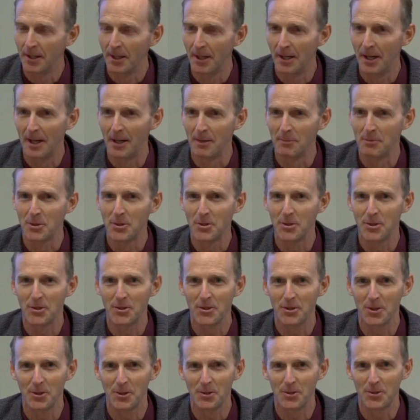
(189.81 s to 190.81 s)

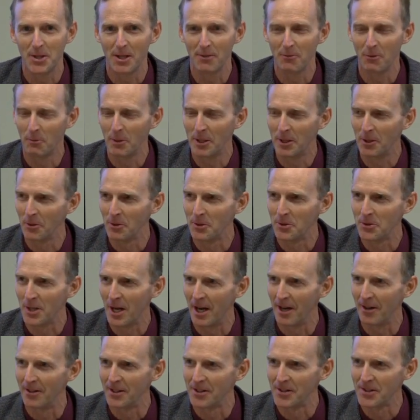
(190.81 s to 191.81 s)
7-week-old
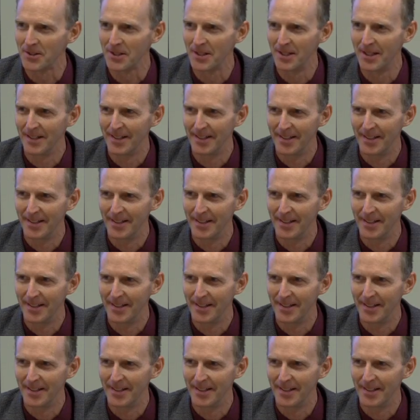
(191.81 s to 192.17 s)
Cyrus.